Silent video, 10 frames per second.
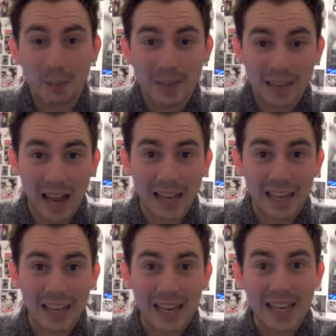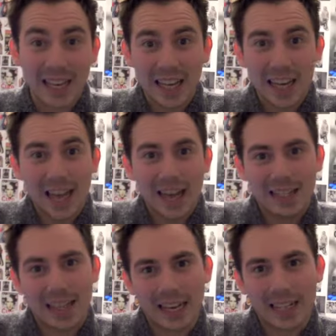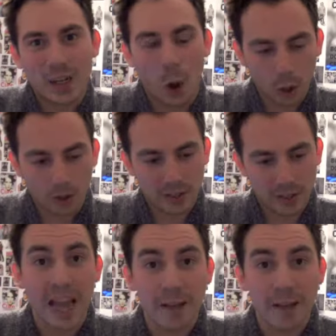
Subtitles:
Sadly not.